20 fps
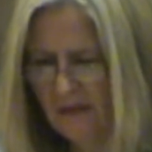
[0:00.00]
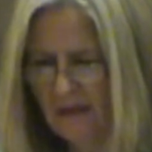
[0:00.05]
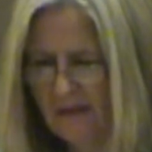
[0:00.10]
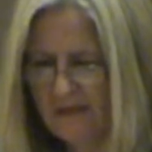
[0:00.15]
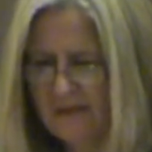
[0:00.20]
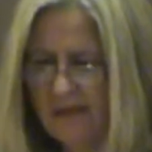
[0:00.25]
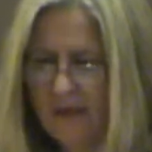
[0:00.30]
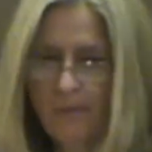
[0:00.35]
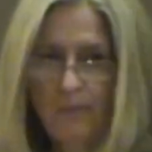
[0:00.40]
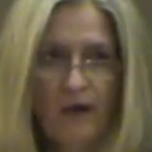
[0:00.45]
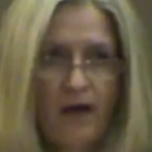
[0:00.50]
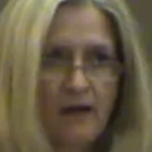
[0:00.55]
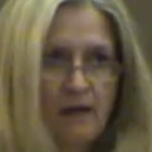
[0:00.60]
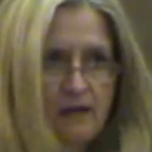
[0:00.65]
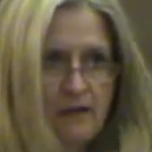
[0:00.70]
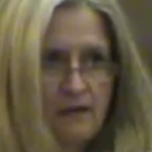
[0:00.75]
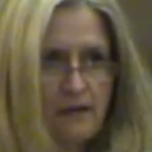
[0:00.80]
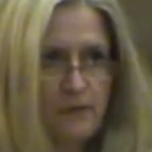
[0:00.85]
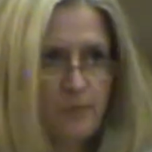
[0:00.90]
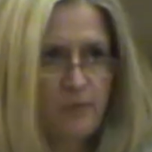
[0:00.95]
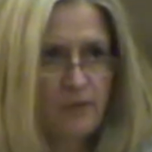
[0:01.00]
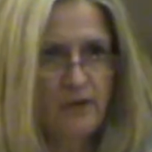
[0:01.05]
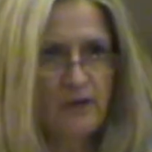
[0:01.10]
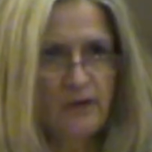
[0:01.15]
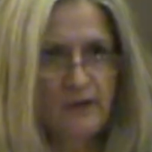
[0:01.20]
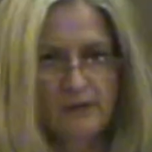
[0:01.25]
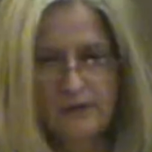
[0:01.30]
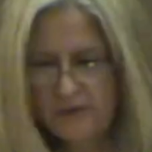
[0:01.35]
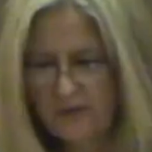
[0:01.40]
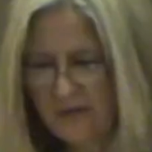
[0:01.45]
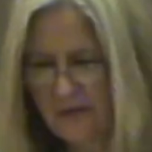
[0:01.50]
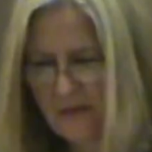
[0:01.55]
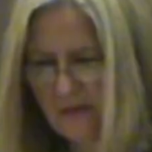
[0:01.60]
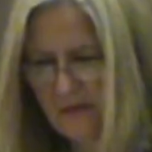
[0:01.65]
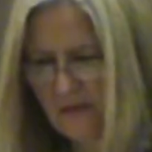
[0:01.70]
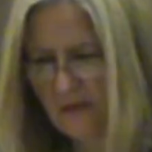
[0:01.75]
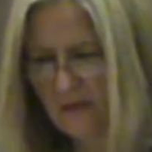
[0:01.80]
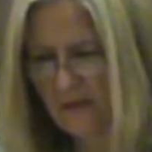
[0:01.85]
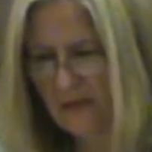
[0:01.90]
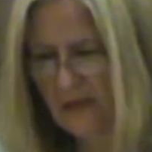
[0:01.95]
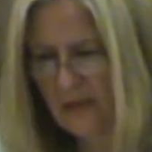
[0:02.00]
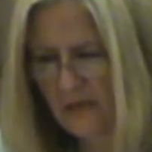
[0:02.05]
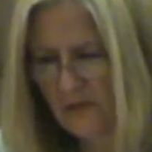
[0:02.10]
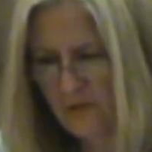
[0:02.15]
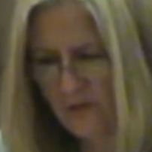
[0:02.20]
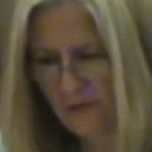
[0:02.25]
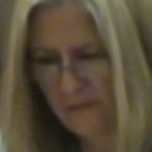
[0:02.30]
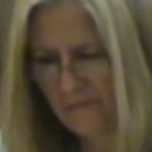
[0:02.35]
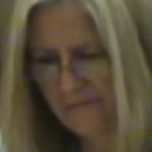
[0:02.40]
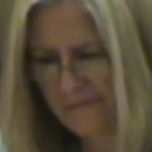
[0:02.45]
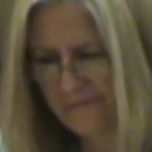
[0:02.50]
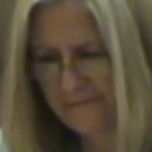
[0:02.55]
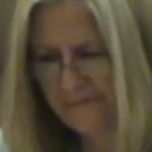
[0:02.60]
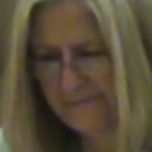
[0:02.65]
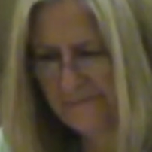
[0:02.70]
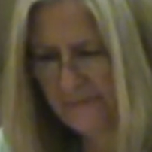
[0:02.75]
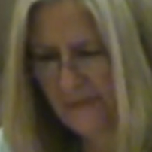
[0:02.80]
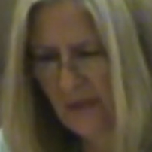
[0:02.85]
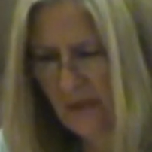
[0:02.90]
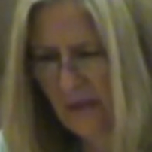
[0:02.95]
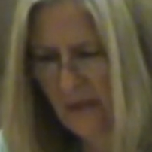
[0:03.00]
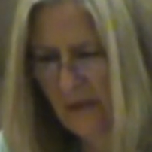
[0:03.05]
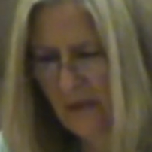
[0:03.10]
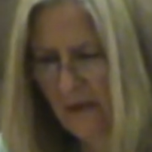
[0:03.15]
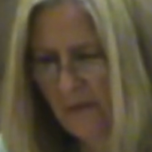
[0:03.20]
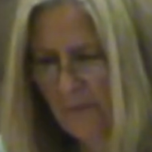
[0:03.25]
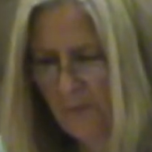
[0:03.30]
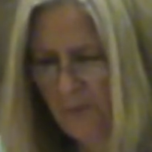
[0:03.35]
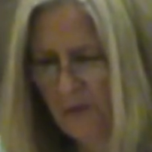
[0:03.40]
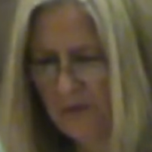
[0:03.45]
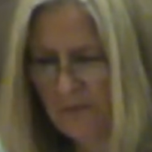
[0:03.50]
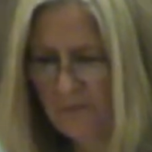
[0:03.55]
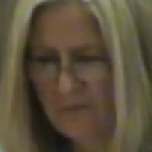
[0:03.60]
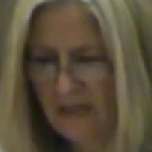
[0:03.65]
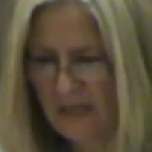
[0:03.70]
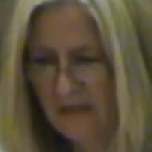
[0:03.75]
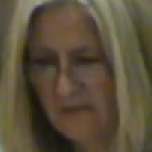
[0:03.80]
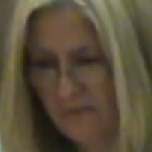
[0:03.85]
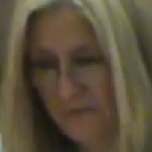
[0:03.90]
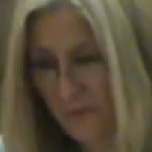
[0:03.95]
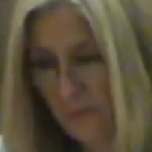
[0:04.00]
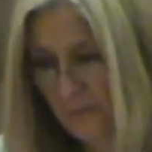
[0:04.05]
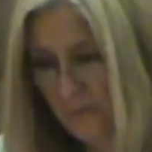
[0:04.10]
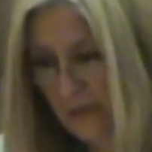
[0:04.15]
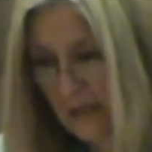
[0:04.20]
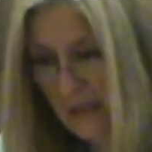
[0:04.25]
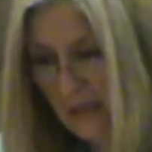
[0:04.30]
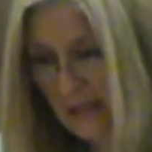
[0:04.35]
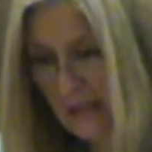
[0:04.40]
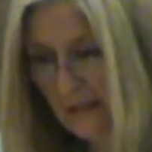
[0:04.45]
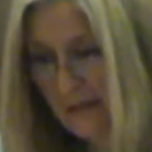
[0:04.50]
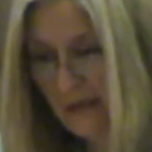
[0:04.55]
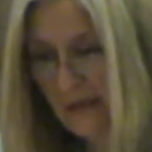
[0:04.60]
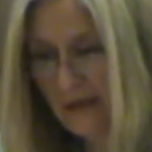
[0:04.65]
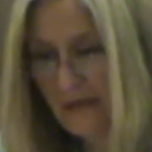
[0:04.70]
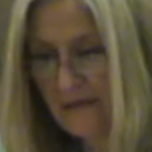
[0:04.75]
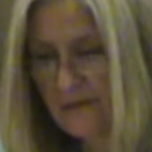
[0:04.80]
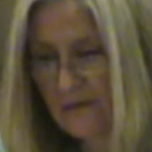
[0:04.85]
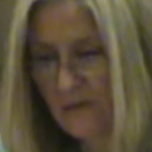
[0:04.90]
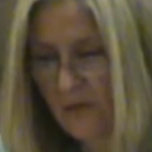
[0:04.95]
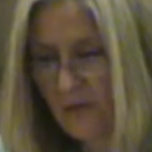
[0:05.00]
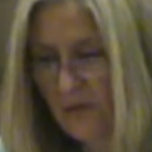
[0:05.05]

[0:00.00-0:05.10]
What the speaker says: He is a model liberal arts teacher, which means for me that his